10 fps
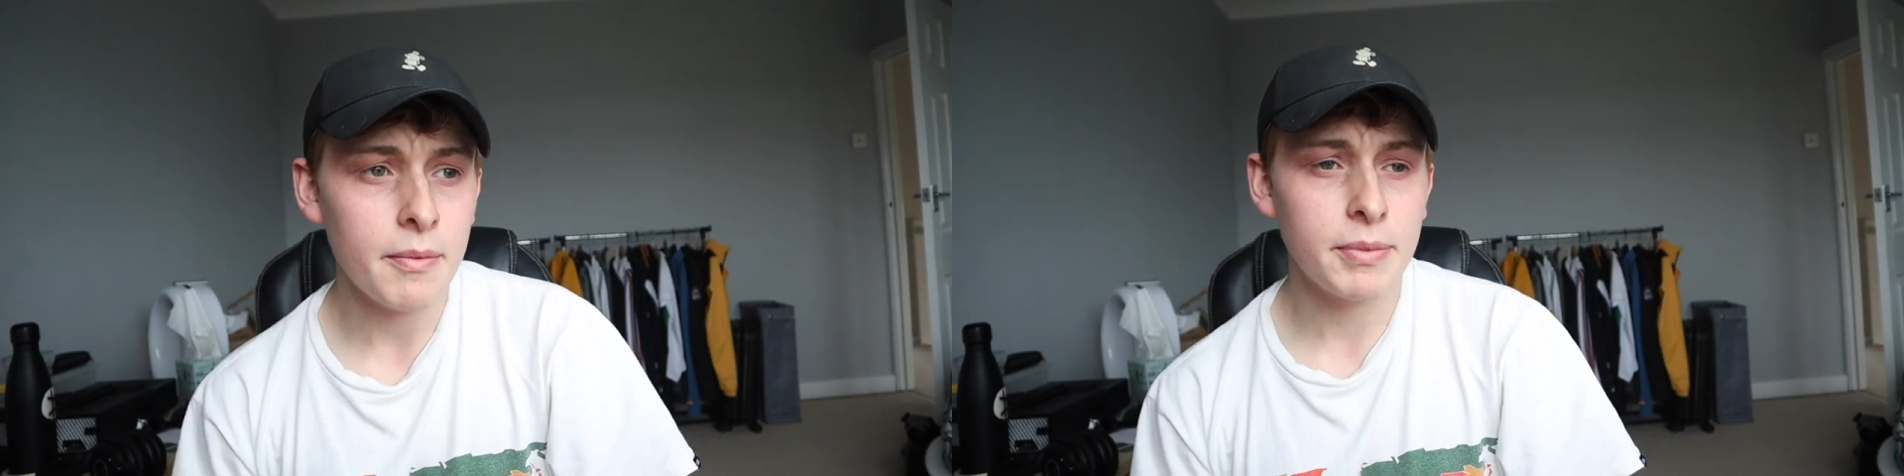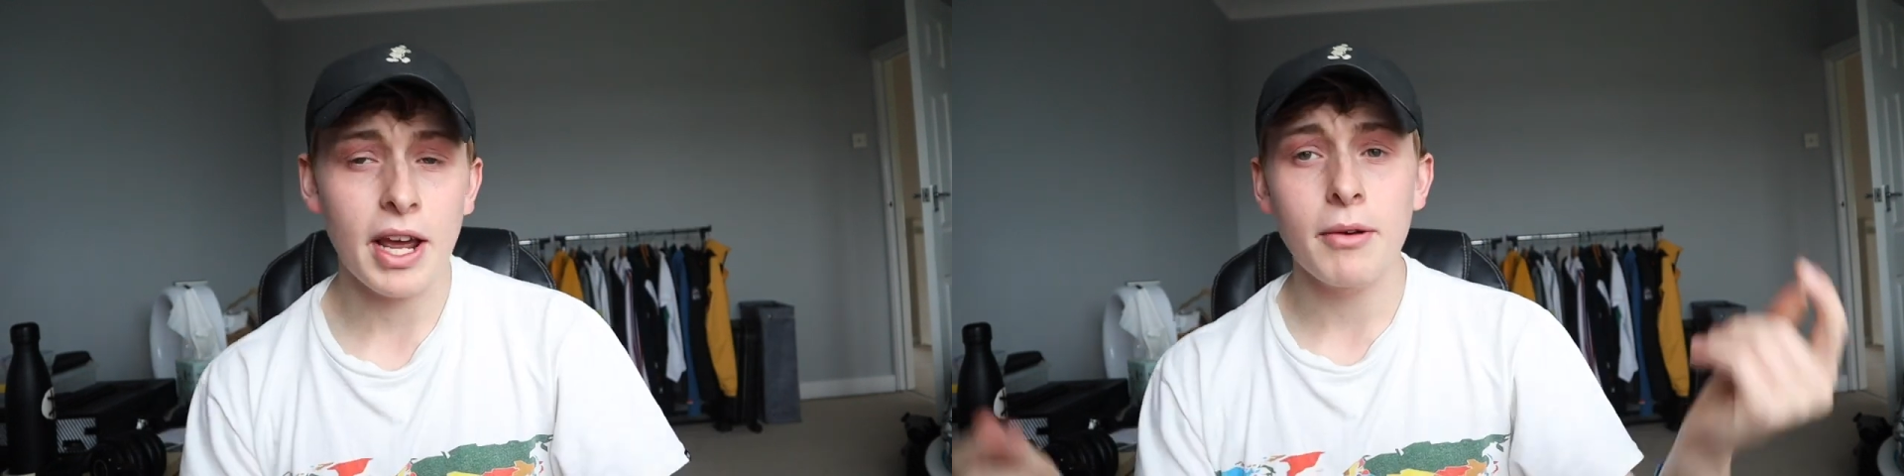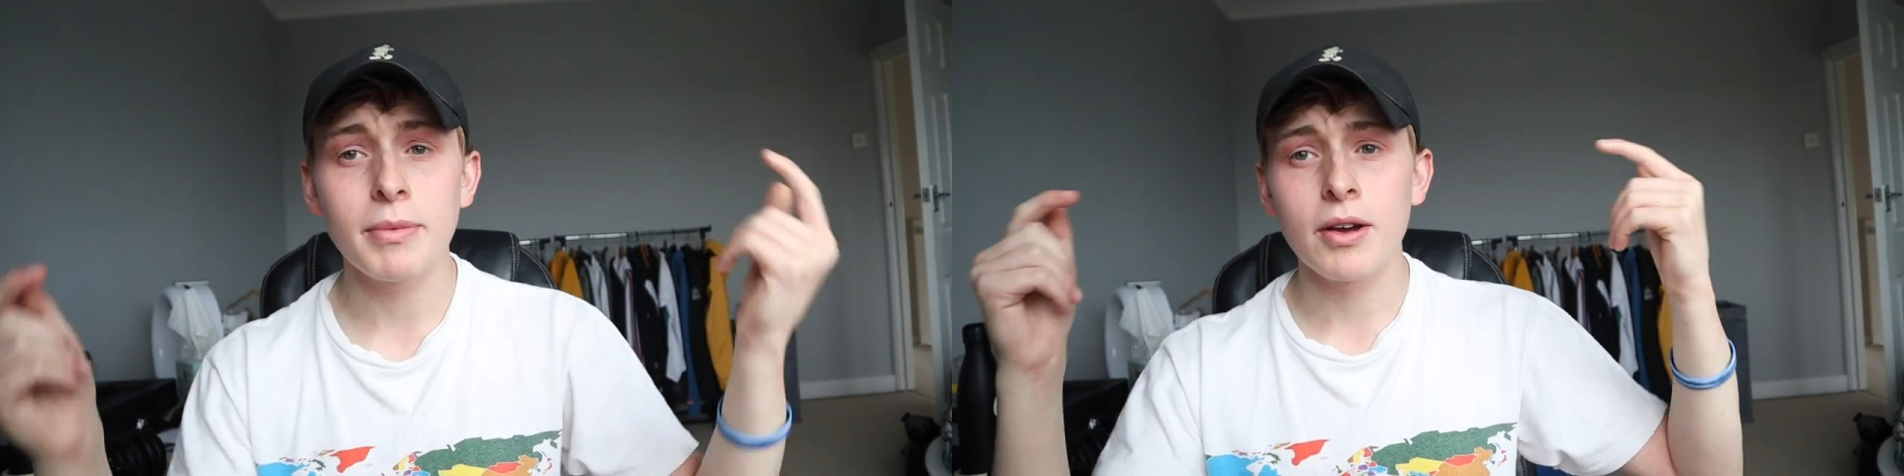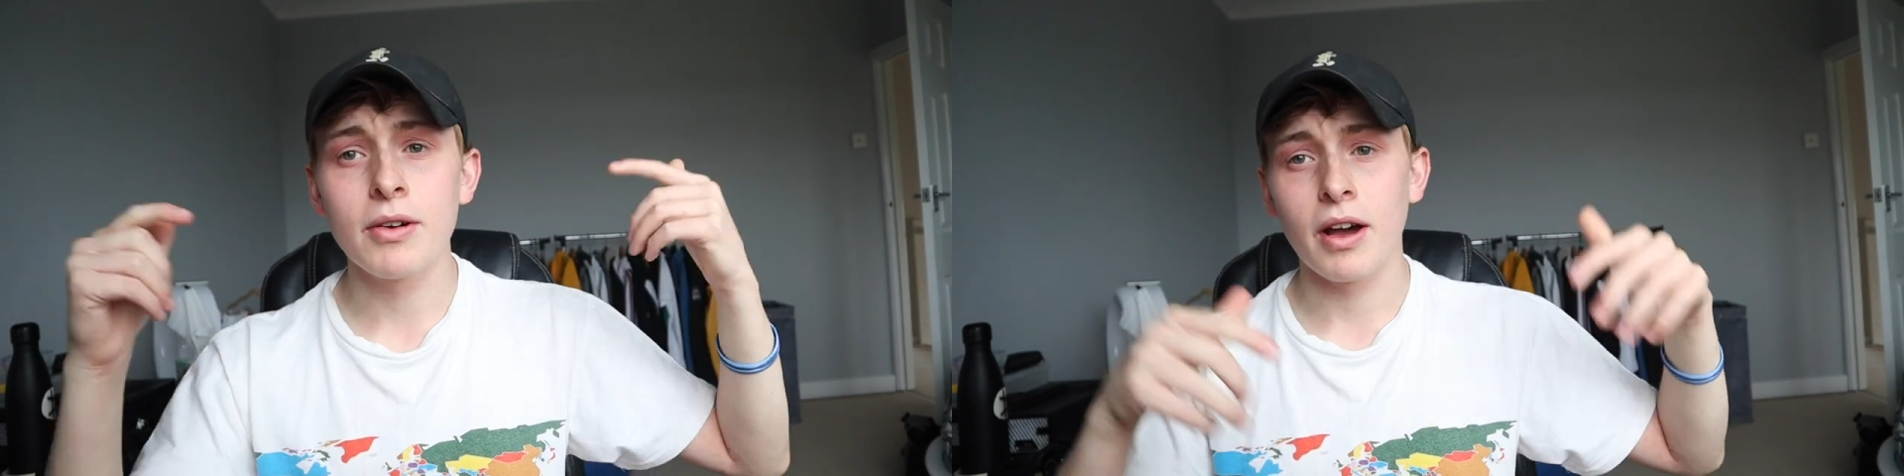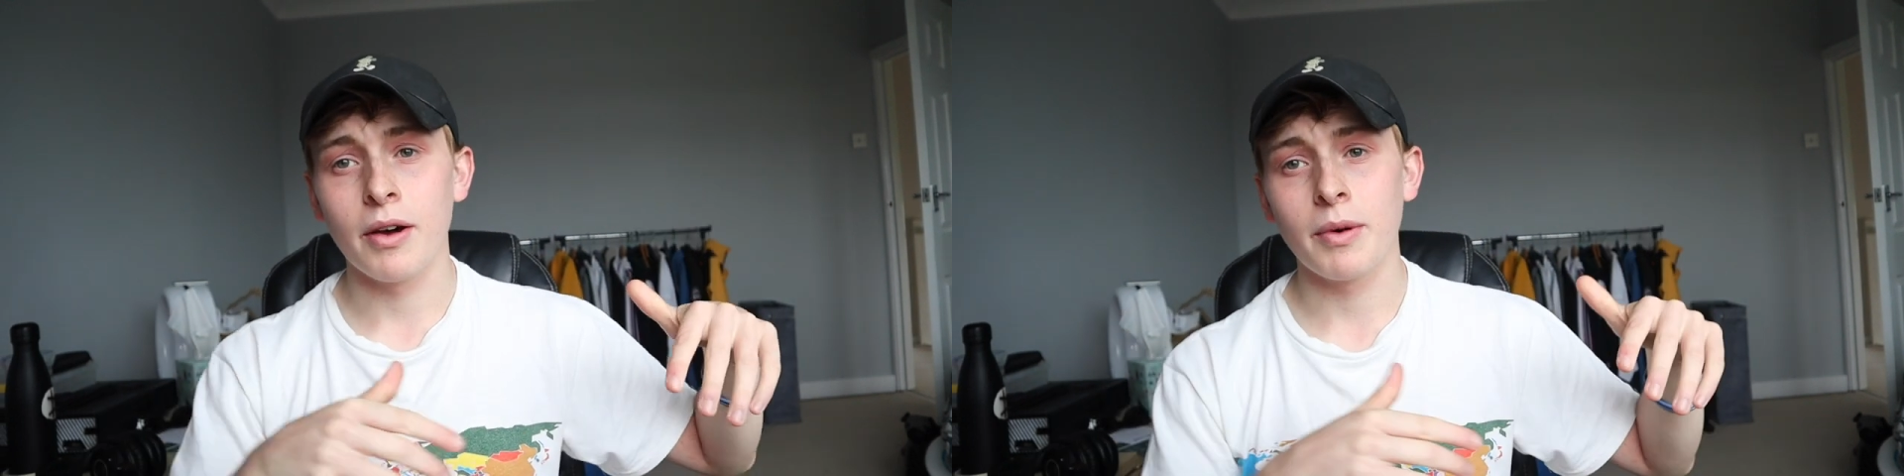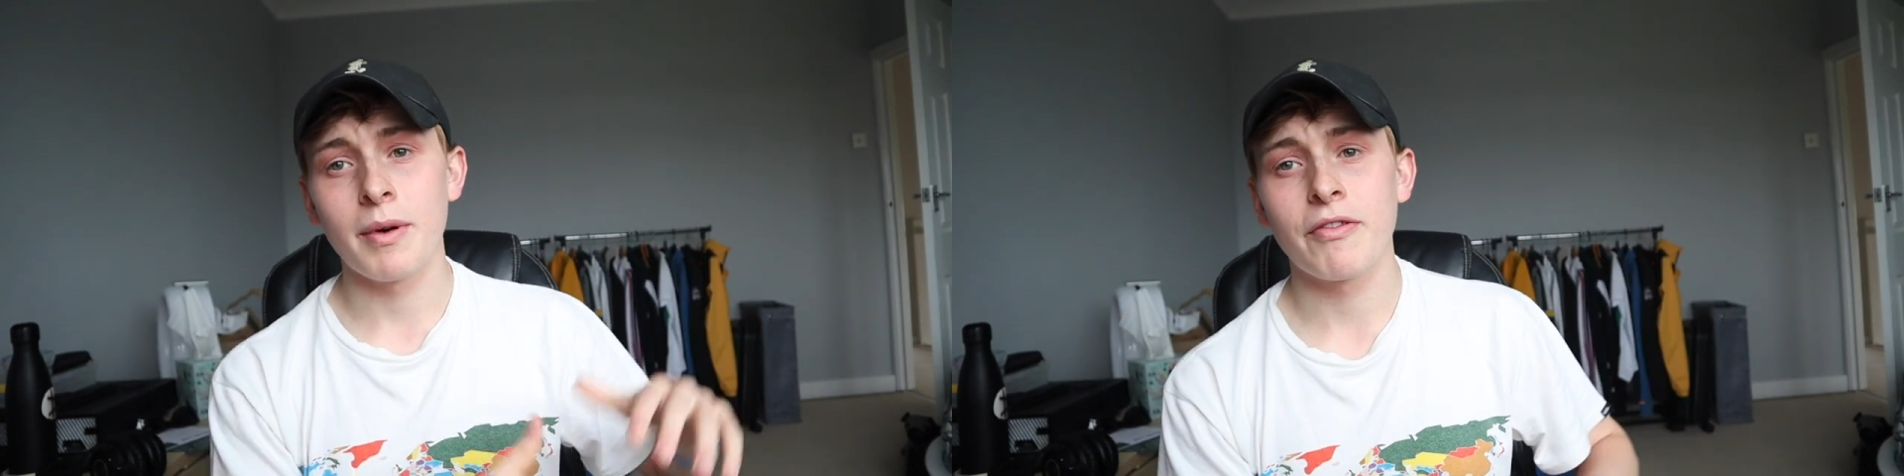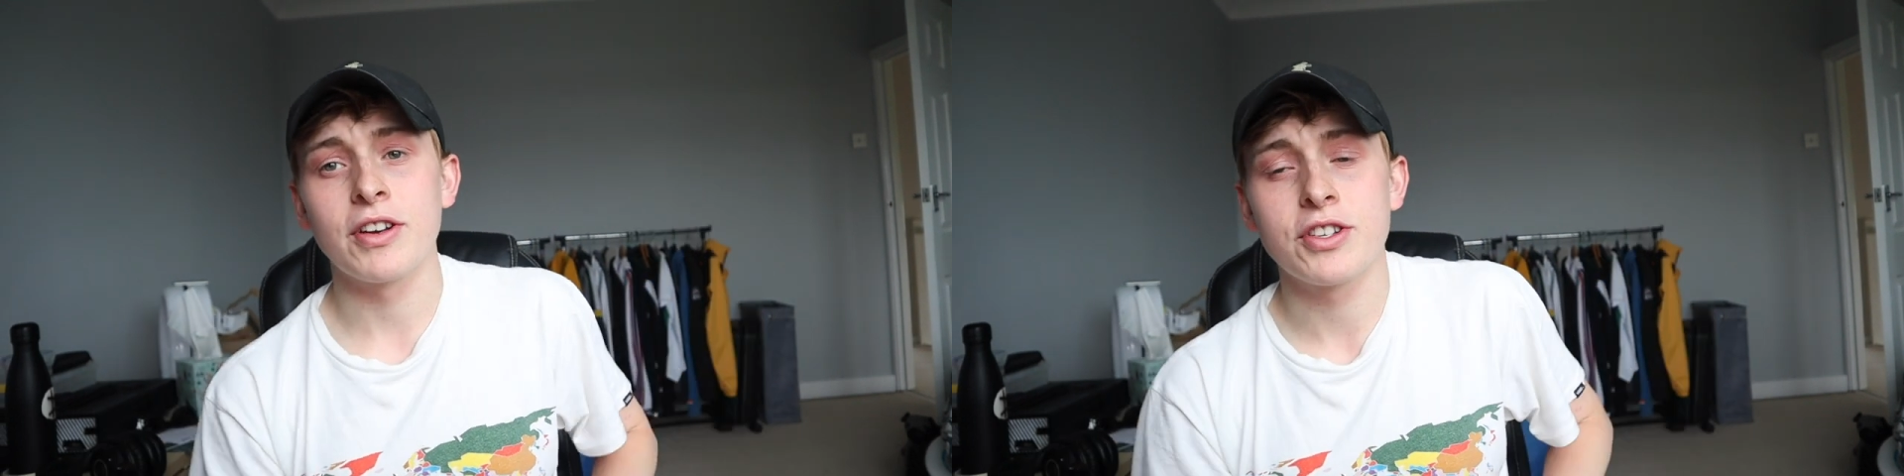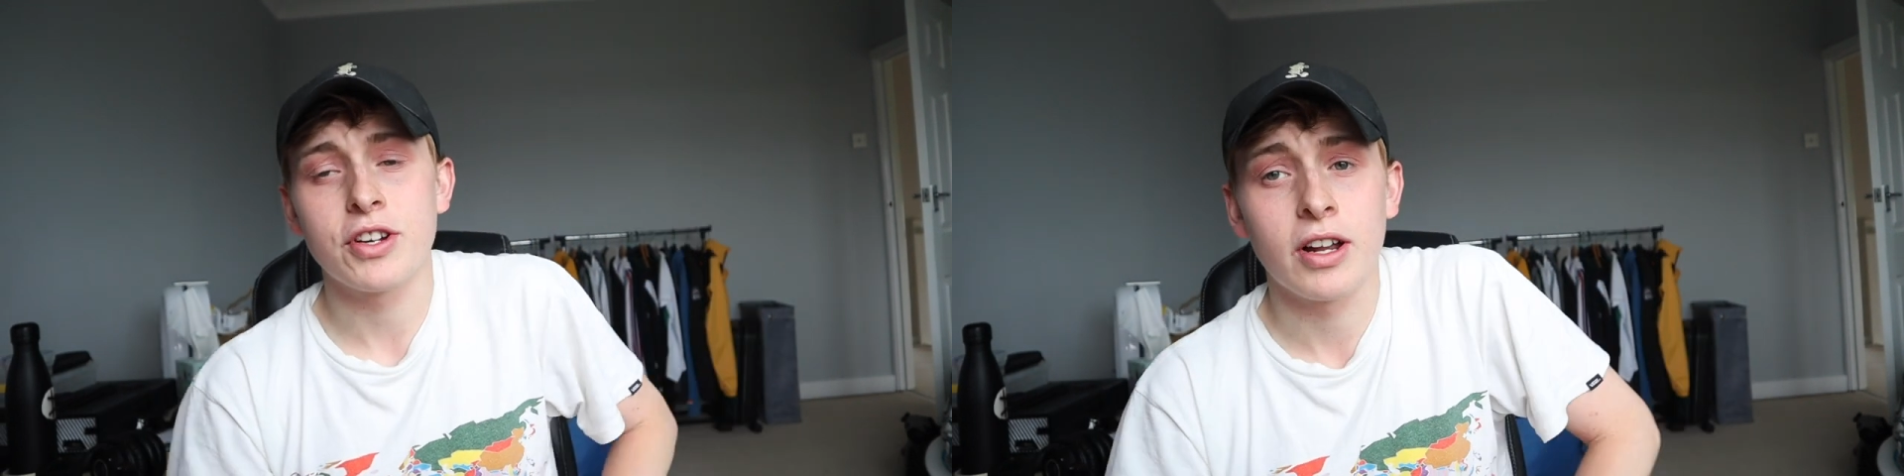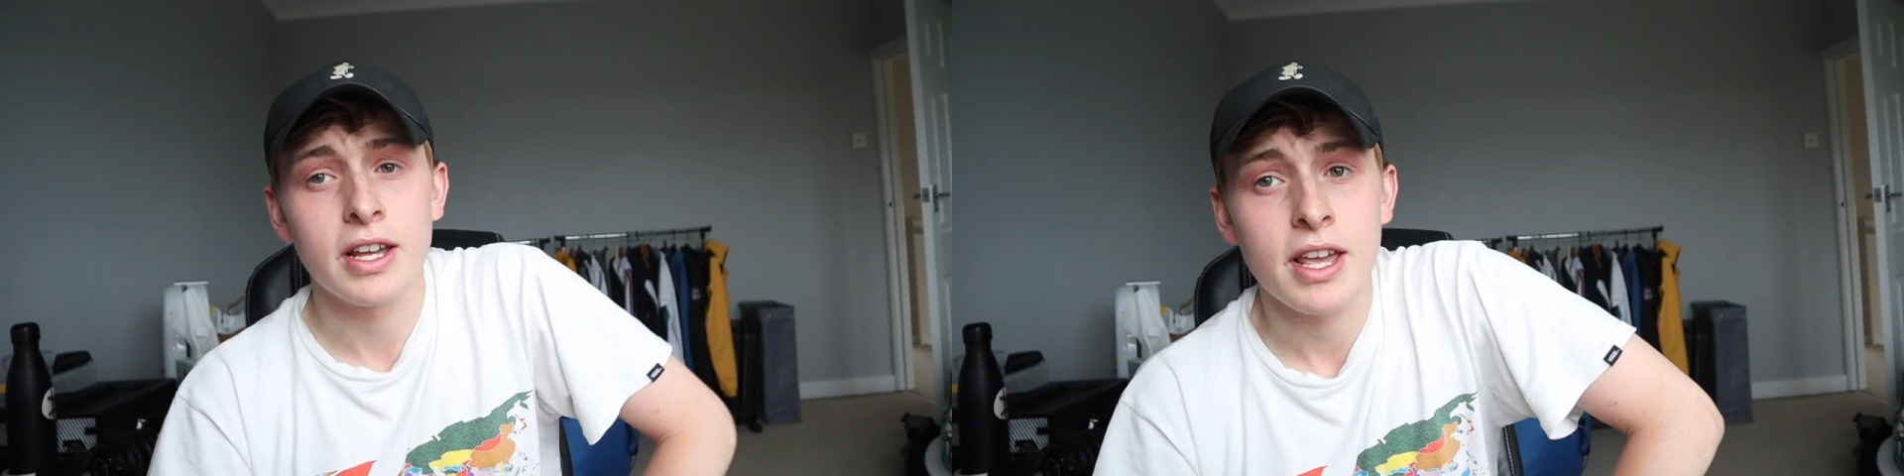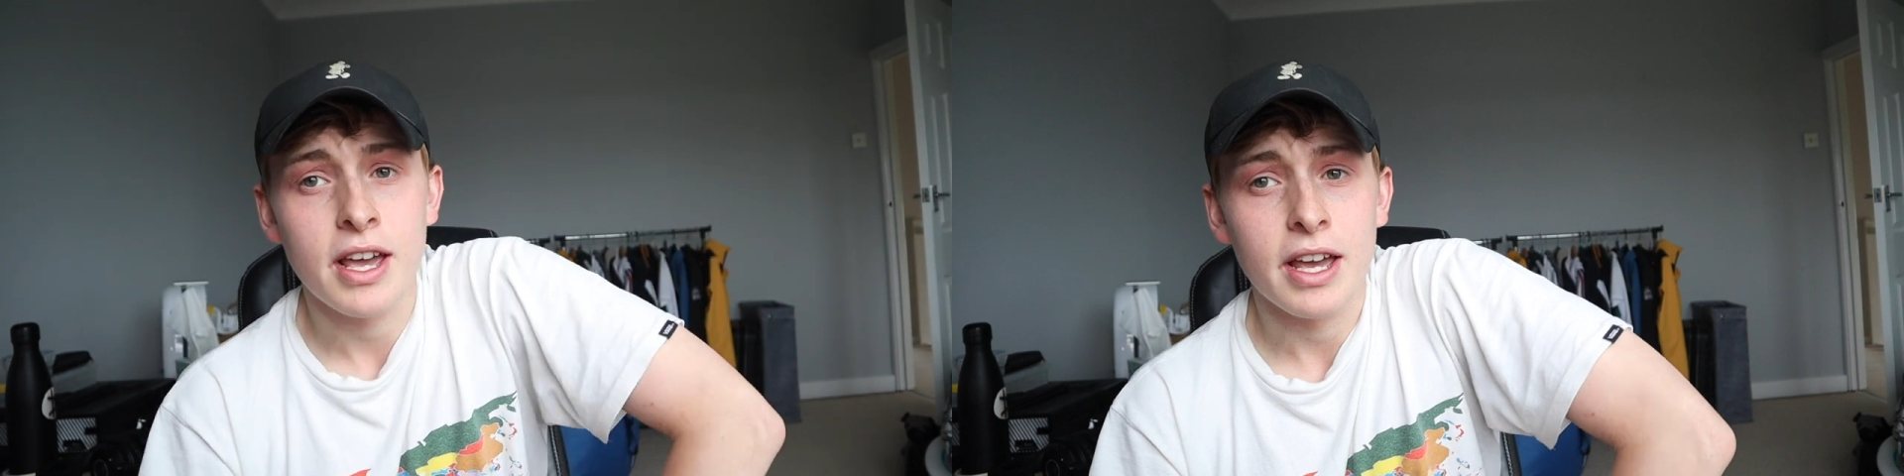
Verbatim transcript: But down below, uh, one of my friends, Charlie,